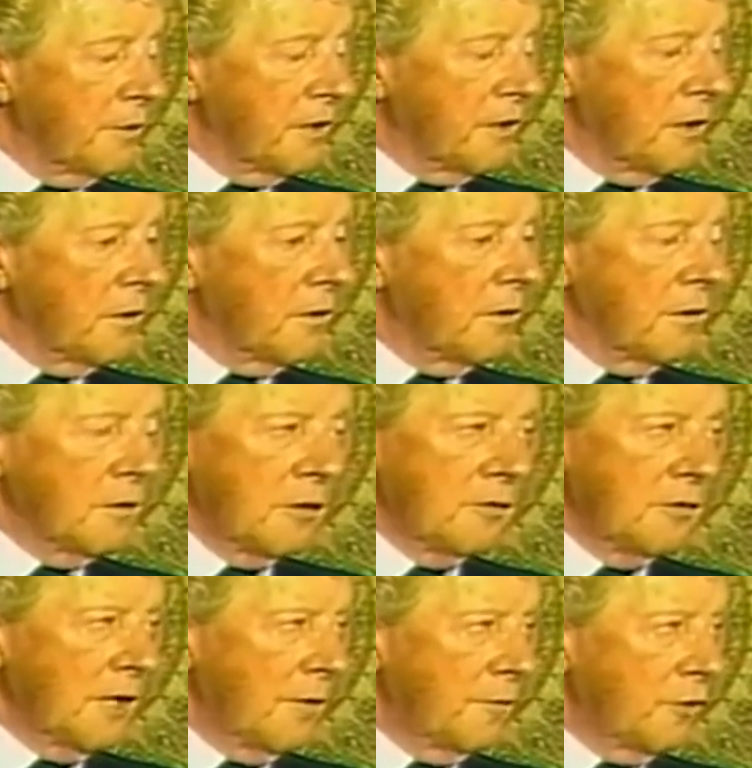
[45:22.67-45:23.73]
will be done,
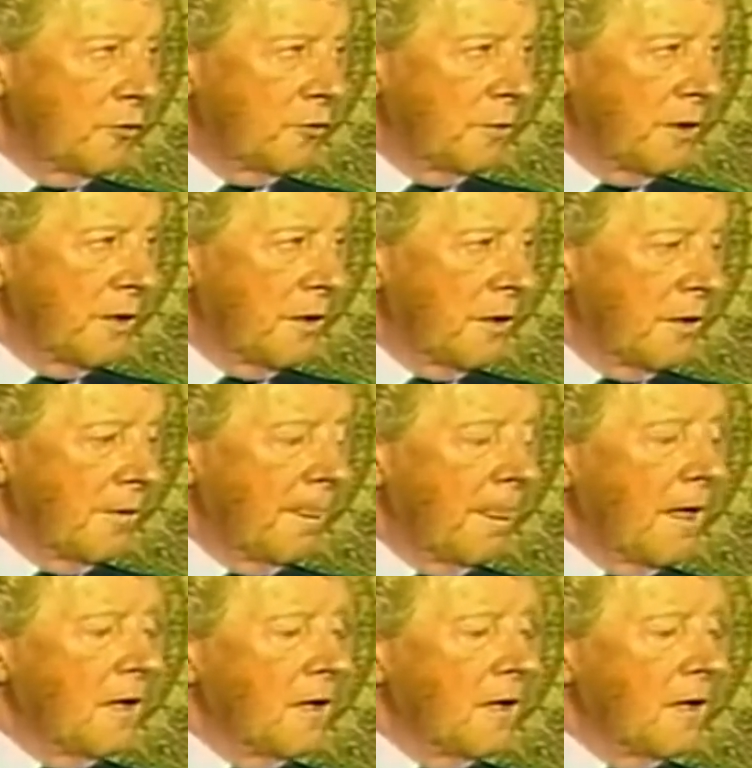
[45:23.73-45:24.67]
no damage will be done.